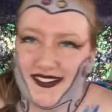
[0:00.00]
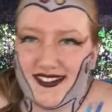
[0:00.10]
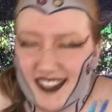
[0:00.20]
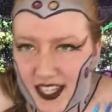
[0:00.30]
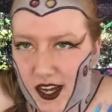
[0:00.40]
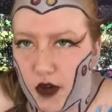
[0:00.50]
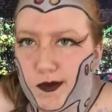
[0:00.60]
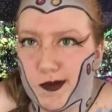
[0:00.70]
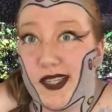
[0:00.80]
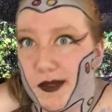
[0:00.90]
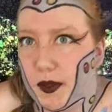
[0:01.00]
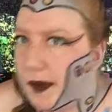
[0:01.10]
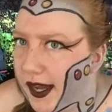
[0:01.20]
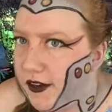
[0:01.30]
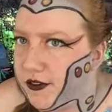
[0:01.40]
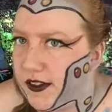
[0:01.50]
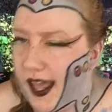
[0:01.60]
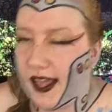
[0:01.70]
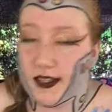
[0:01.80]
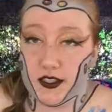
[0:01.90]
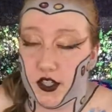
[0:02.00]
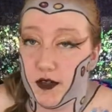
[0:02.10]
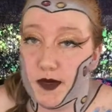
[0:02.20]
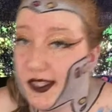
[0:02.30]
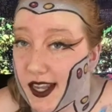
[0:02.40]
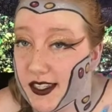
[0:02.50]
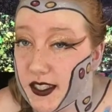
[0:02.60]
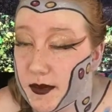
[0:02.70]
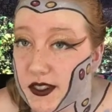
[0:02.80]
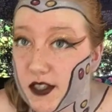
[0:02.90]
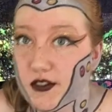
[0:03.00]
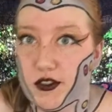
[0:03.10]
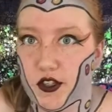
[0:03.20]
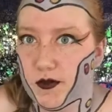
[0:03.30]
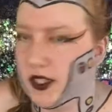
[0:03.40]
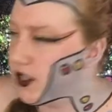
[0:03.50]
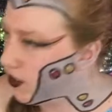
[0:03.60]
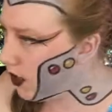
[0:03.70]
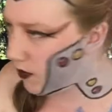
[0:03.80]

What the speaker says: you know, get prepared for that, because it could be the next episode, could be 2